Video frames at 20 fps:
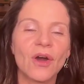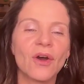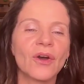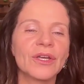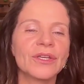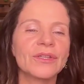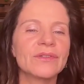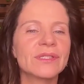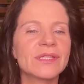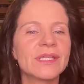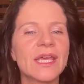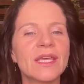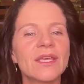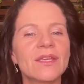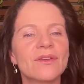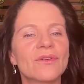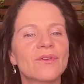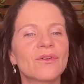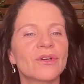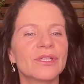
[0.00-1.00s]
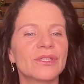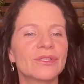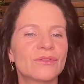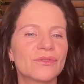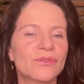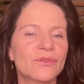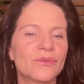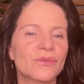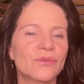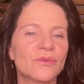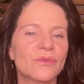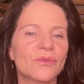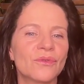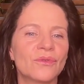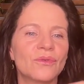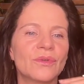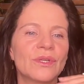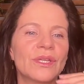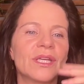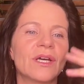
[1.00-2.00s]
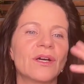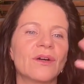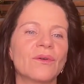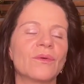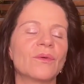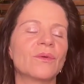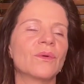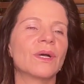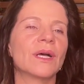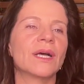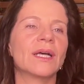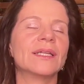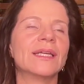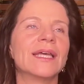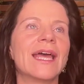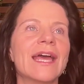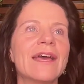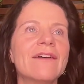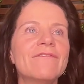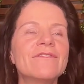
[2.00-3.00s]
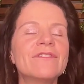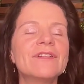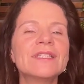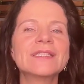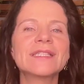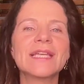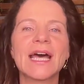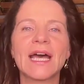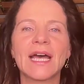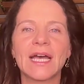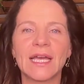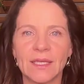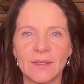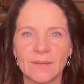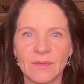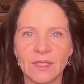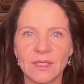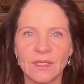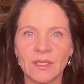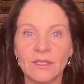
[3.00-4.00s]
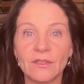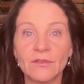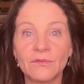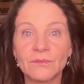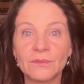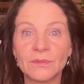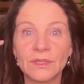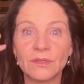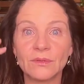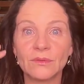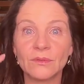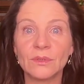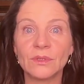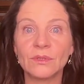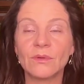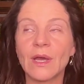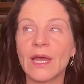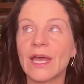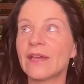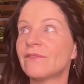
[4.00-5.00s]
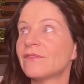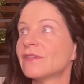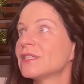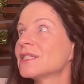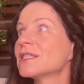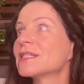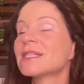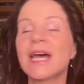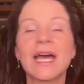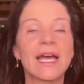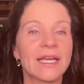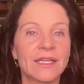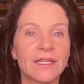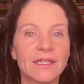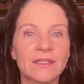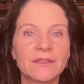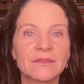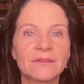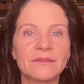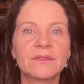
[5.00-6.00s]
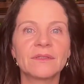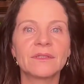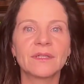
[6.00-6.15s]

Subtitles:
Or you say you're going to, every time you have a desire,